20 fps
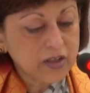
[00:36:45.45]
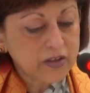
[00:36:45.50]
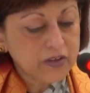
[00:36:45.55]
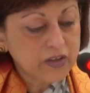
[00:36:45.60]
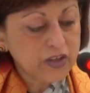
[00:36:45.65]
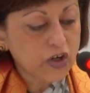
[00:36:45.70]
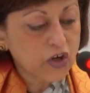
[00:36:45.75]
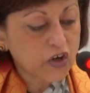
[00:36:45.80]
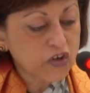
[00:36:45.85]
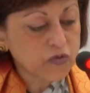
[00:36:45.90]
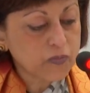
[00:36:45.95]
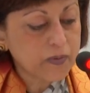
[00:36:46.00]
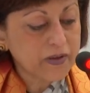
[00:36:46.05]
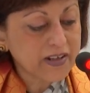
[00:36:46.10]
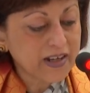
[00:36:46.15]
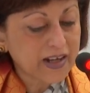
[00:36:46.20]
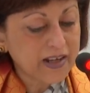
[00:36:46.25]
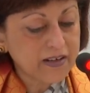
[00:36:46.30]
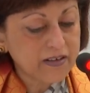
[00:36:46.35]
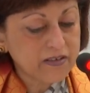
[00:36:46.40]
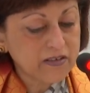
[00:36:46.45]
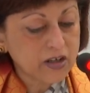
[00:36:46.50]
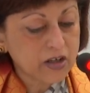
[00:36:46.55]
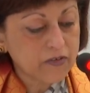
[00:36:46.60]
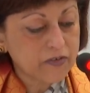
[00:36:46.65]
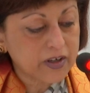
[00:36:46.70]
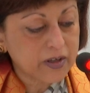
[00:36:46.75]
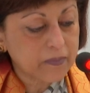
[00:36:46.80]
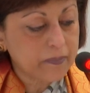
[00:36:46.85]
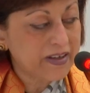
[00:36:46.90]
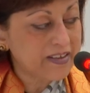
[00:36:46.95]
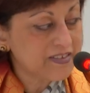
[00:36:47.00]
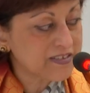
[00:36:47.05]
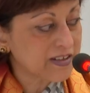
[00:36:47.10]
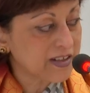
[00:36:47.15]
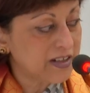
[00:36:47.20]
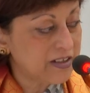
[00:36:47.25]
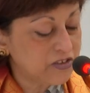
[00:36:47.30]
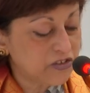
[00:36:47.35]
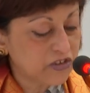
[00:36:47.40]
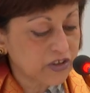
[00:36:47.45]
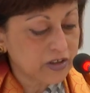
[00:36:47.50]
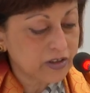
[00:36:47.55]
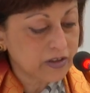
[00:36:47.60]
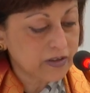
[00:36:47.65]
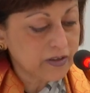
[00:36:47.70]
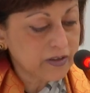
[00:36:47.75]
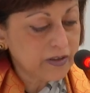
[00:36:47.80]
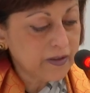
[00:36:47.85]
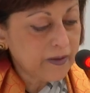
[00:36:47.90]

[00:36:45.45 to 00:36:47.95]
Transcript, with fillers: the hospitality of her best culture